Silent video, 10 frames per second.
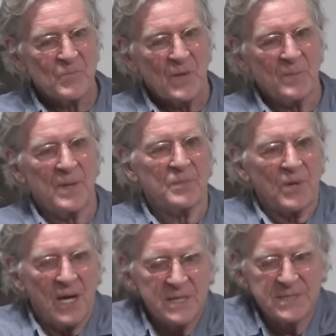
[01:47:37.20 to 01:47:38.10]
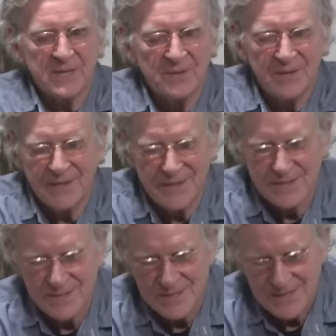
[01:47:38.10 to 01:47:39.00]
But where I say where it
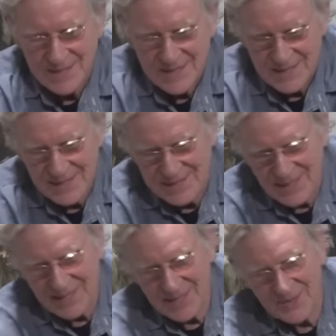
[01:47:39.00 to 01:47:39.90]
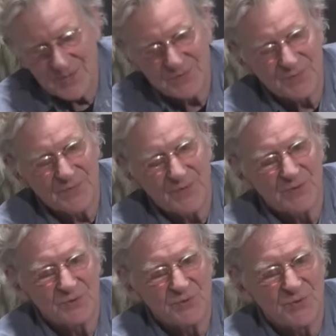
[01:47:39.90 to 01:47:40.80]
is like I always refer to the
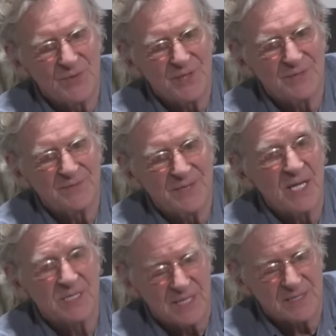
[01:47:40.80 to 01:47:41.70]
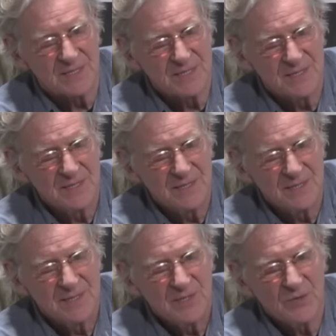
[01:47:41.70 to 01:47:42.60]
story of Yashas,
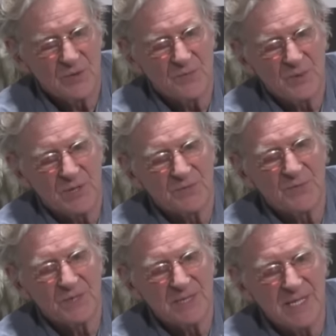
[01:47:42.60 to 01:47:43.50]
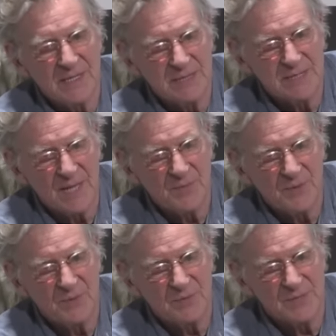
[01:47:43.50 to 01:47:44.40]
you know, the Buddha's first lay disciple who
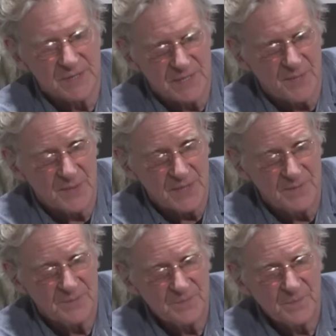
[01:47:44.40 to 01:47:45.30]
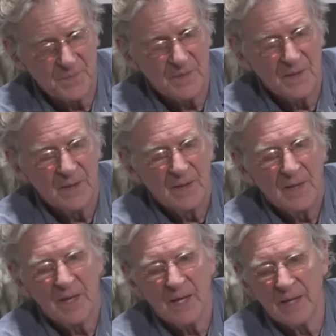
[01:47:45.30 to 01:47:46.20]
was a yuppie.
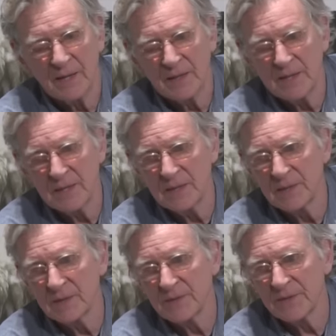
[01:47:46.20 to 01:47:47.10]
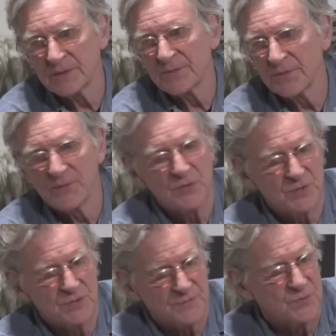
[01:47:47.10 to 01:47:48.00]
And there are different versions
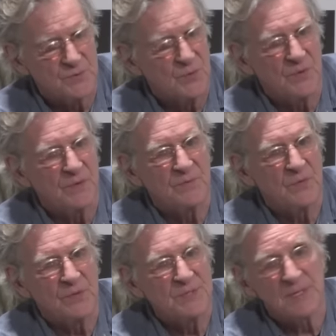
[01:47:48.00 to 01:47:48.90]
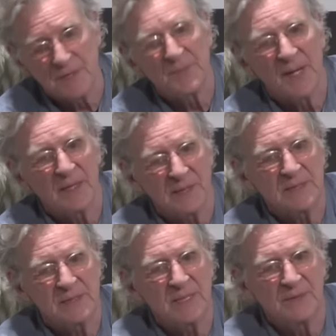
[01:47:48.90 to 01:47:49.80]
of the story, of course, in the Pali
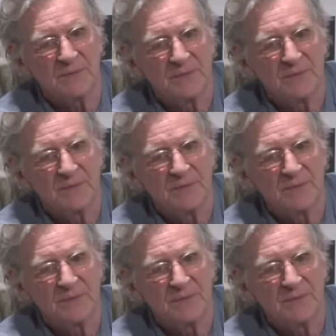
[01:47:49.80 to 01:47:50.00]
itself.